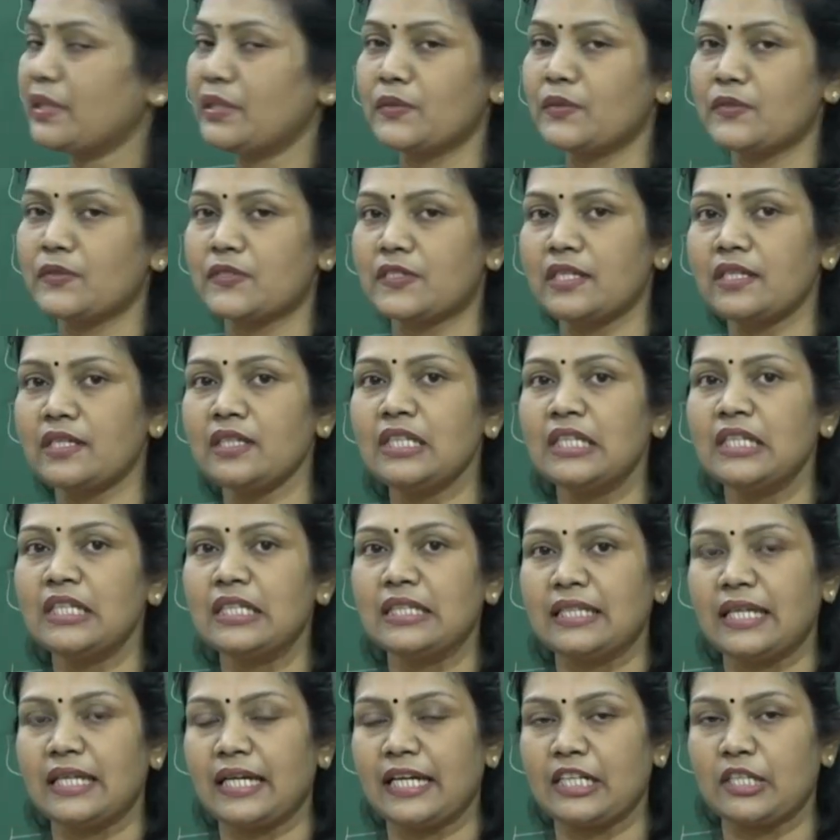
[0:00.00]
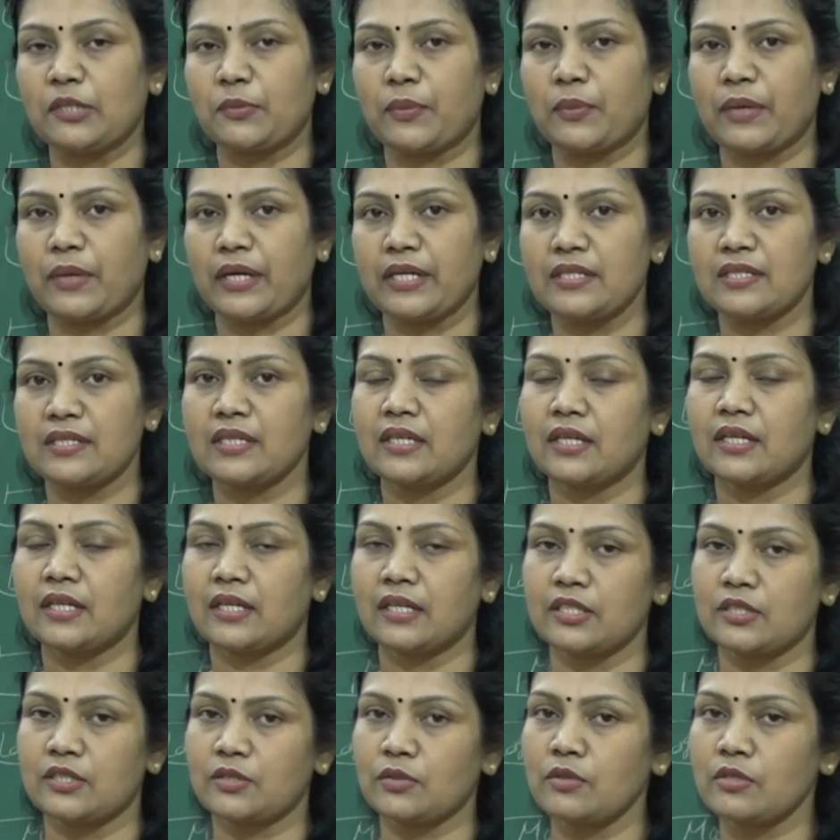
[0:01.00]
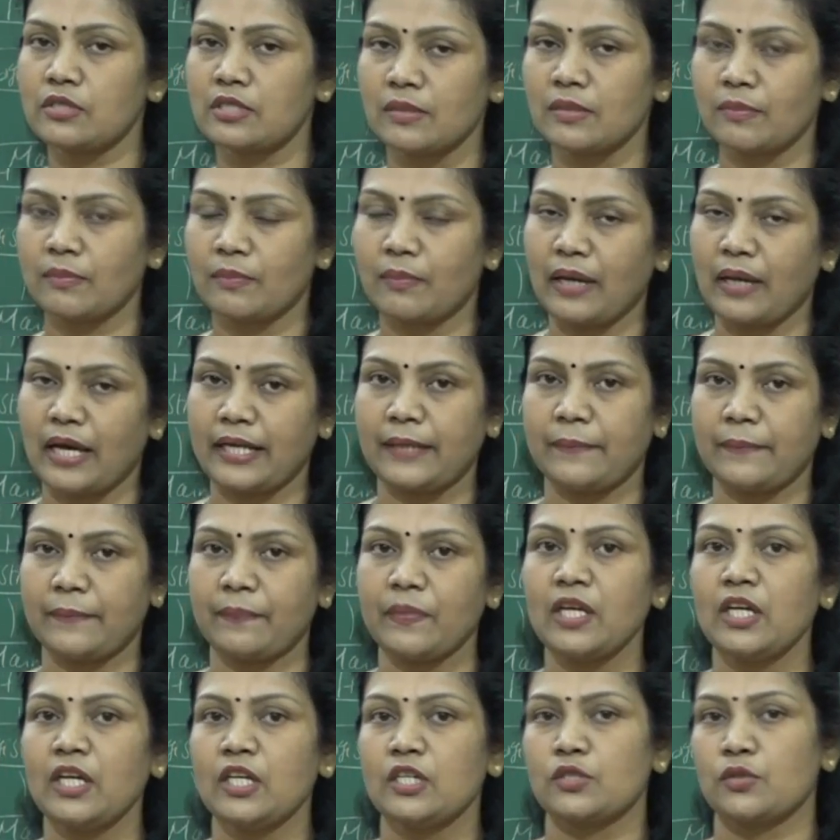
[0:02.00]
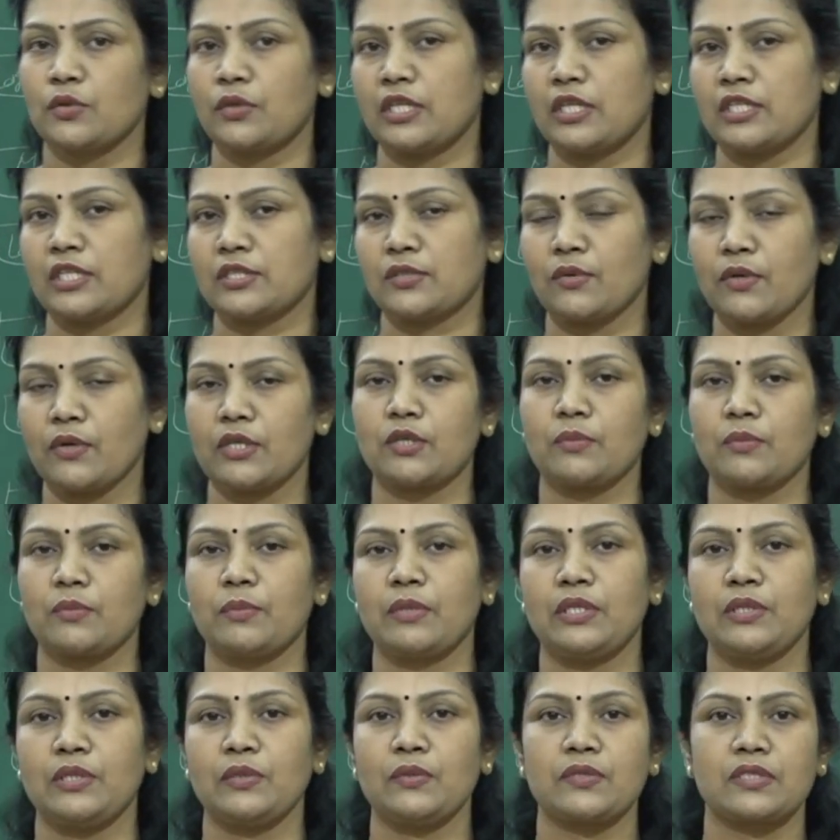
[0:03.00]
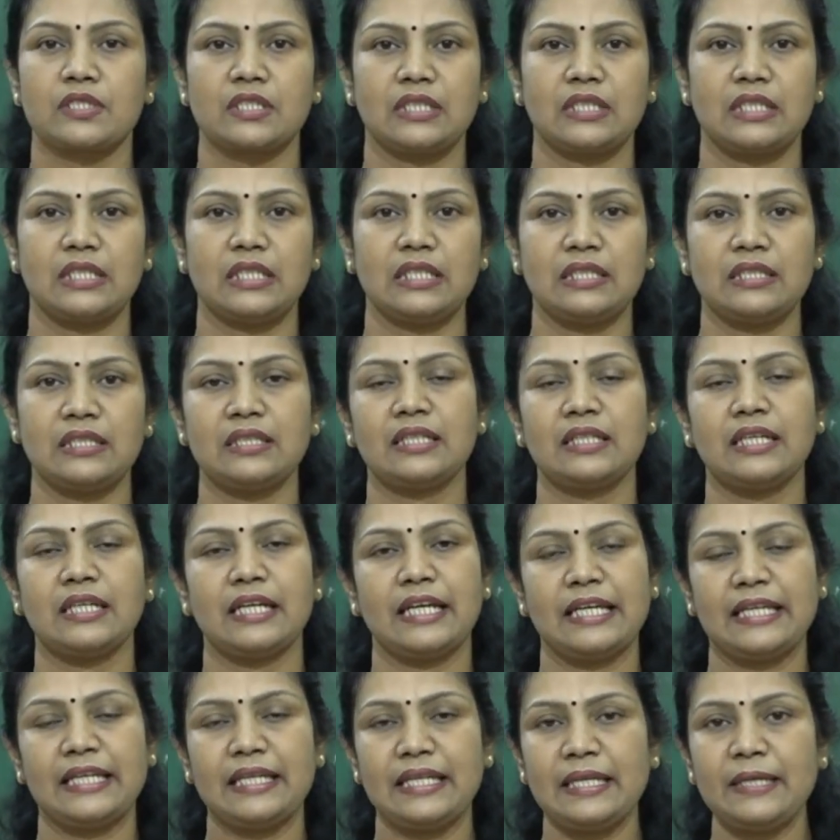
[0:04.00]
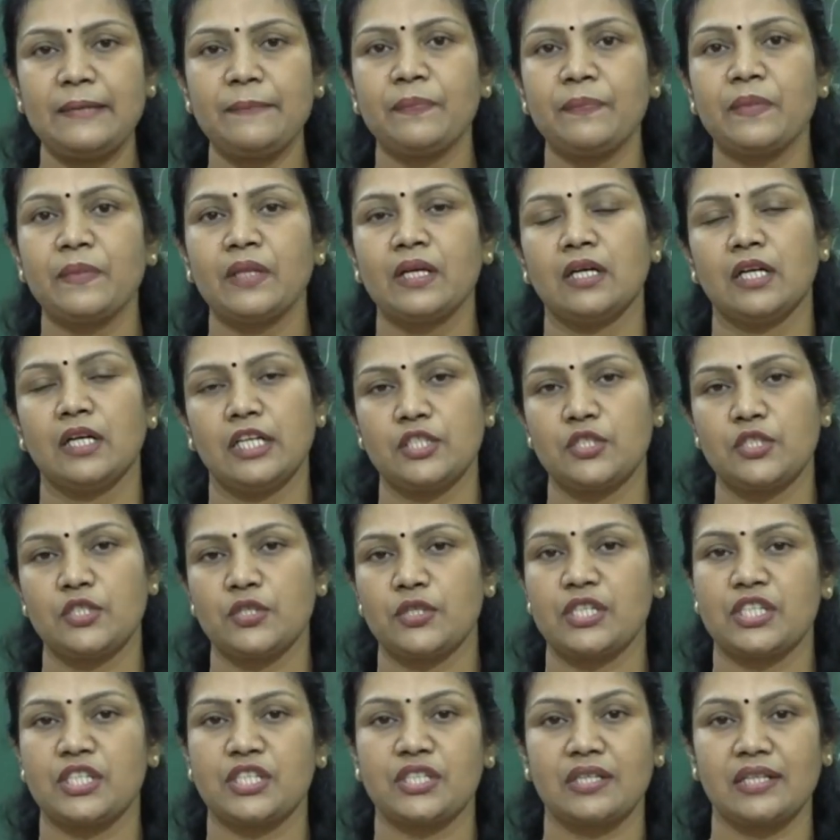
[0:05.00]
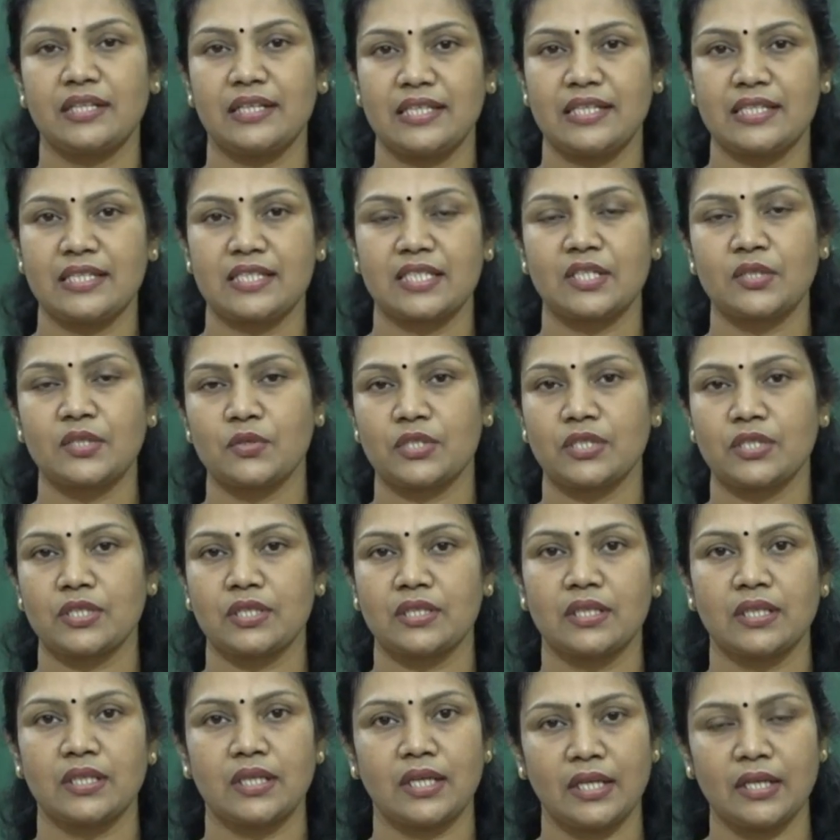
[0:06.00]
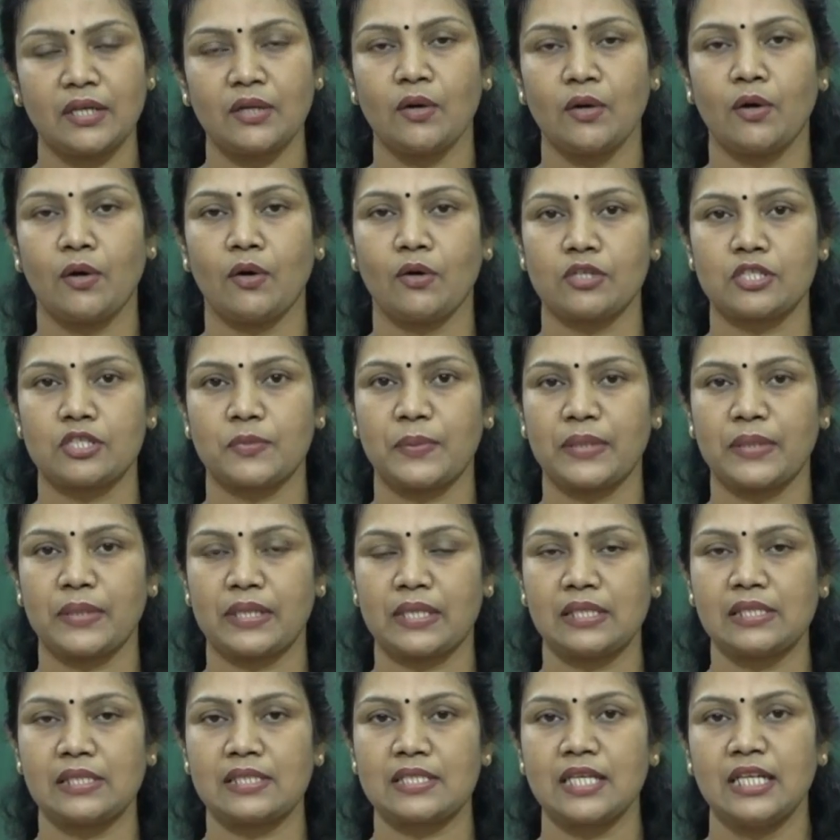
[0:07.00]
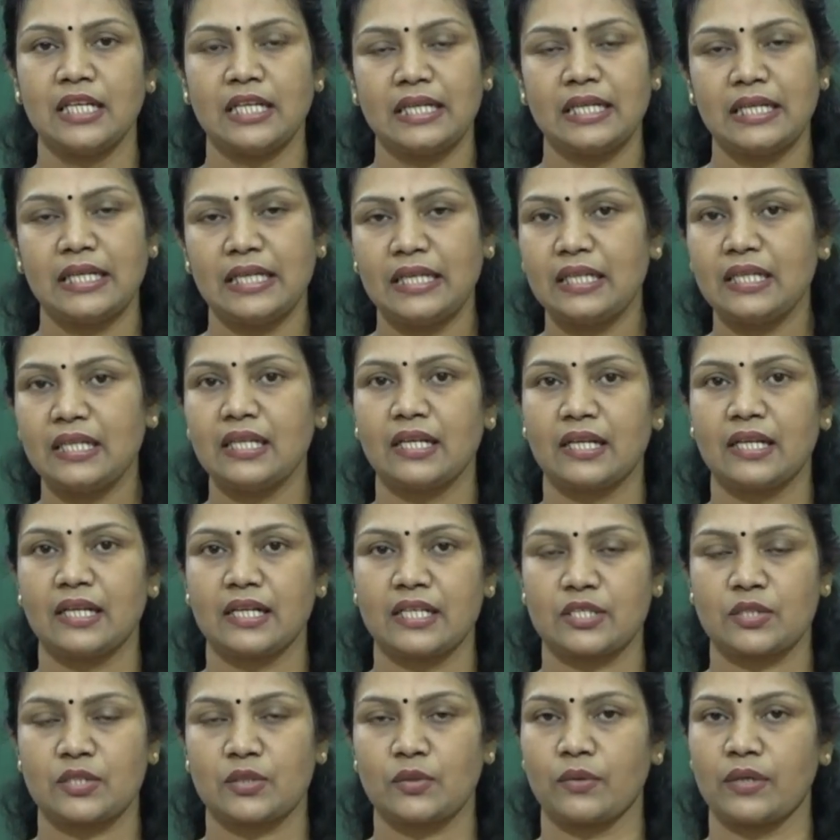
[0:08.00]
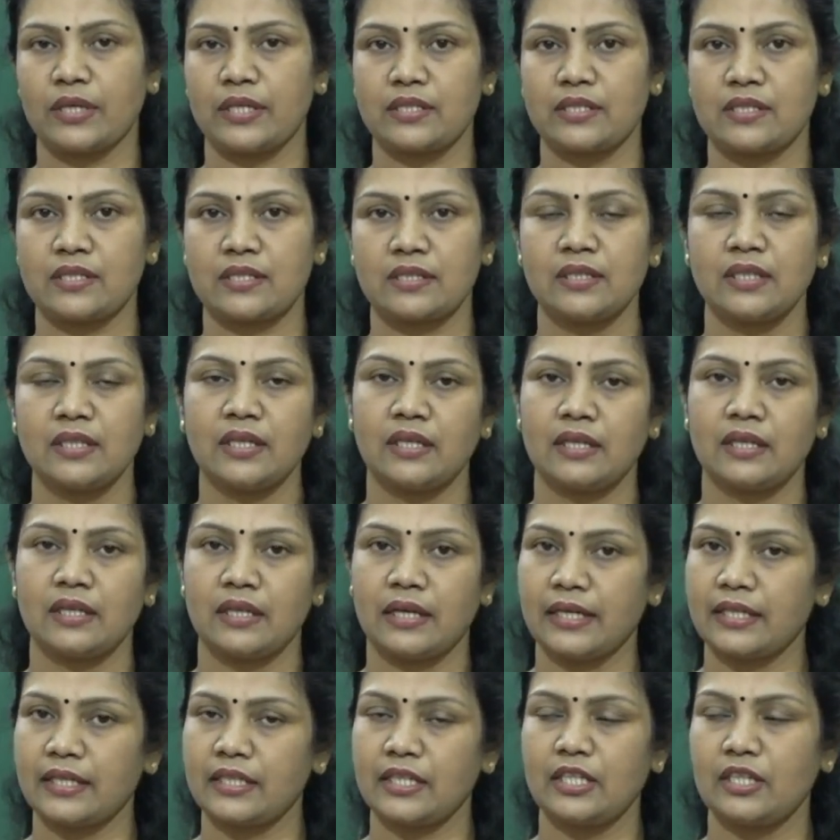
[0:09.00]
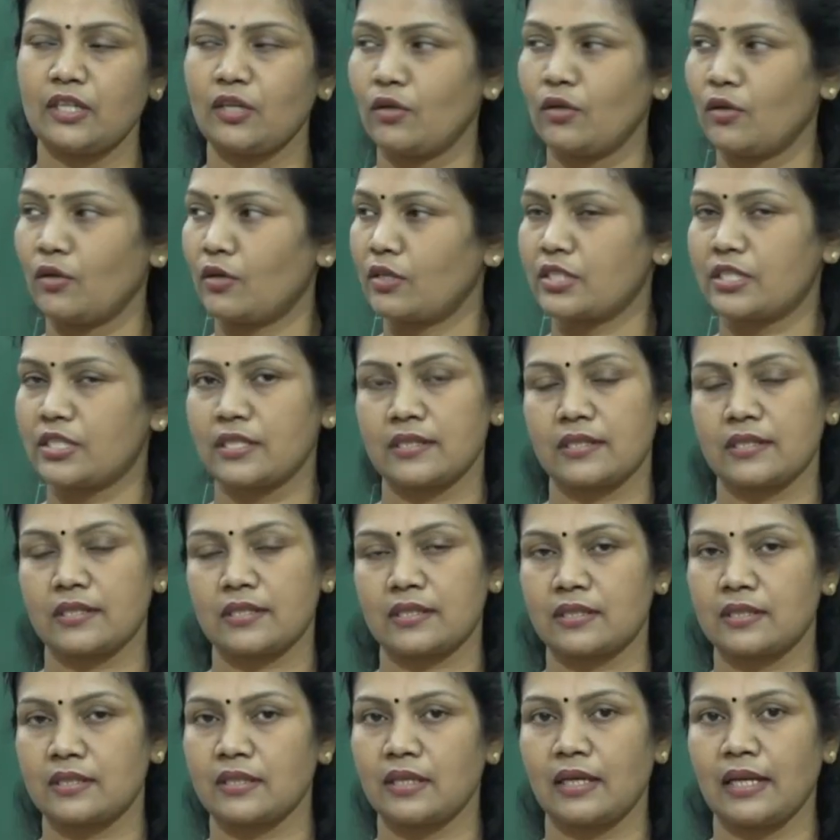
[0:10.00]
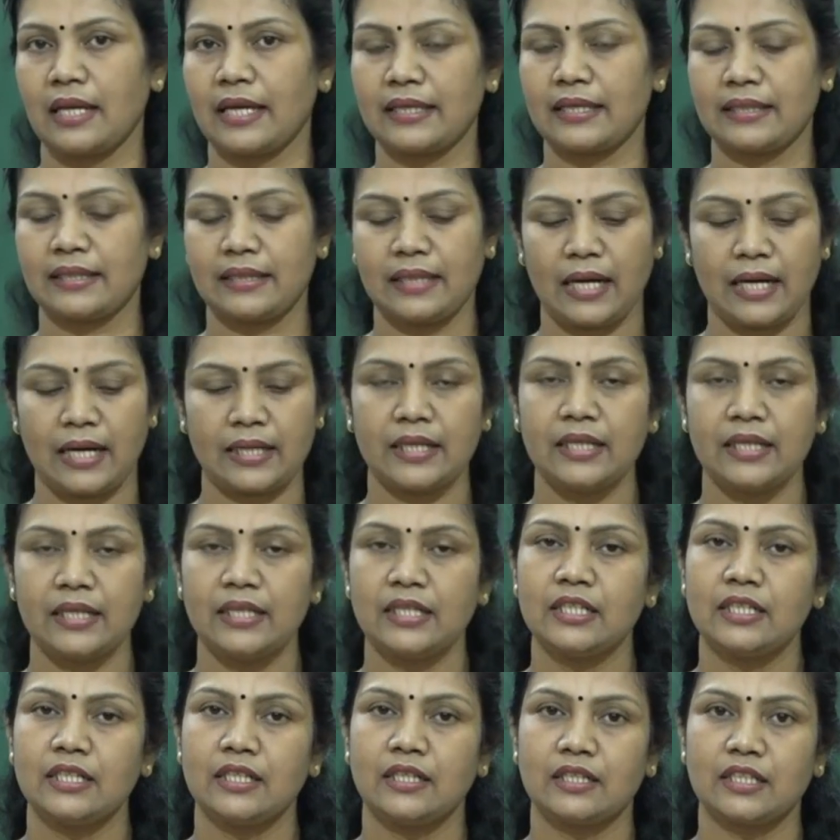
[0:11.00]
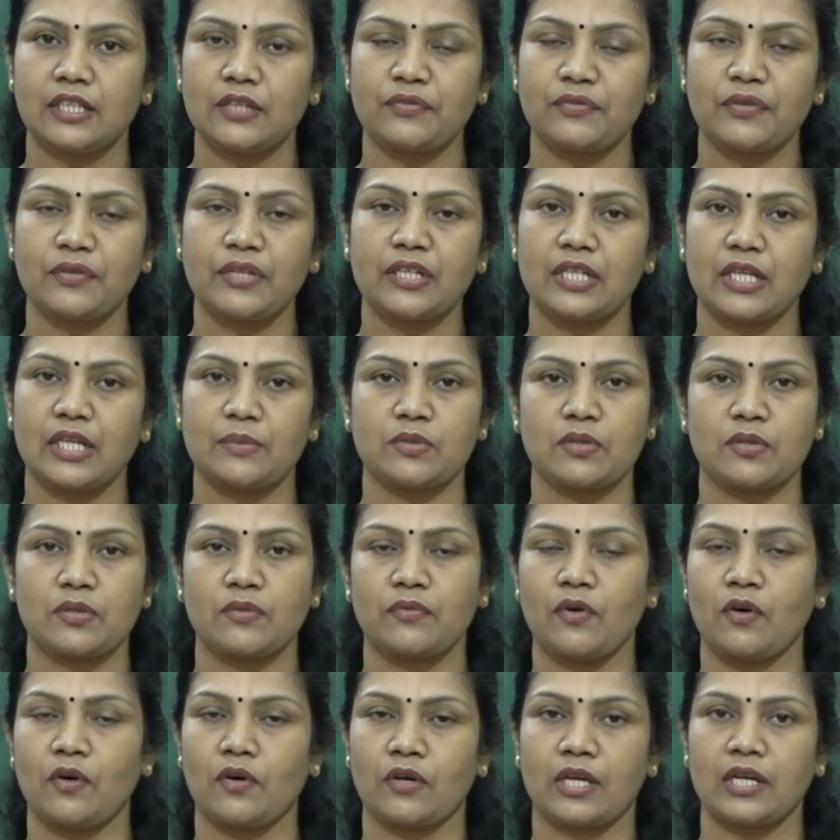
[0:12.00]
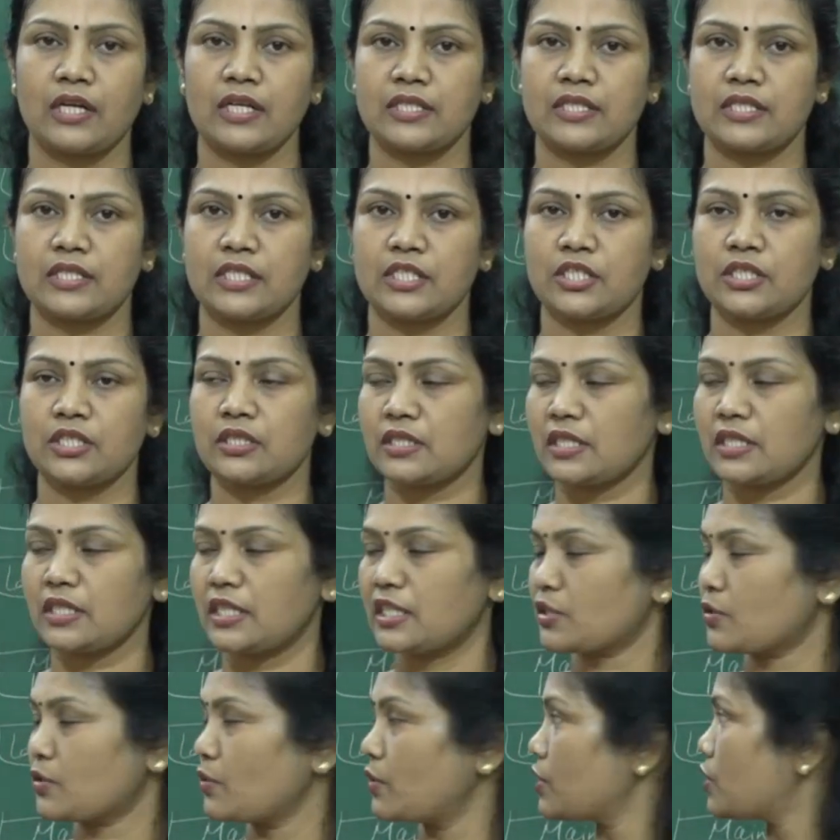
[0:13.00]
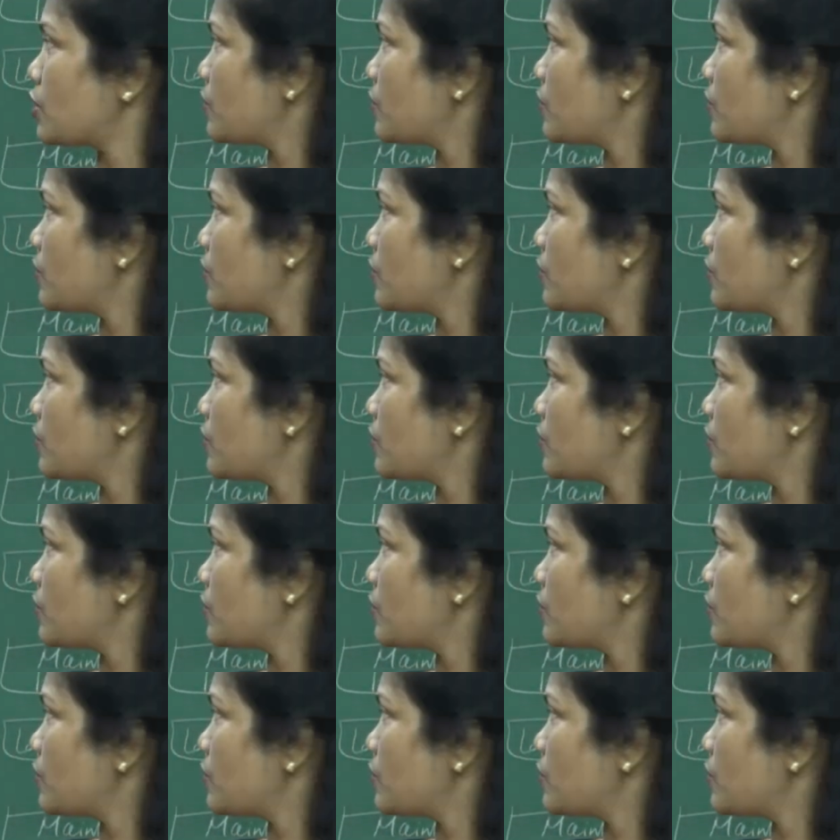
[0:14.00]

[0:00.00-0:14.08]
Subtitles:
will be using the enterprise resource planning? So it is going to be used in any educational institution, in hospitals, in restaurants, right, in lodges, like that. Different types of organizations is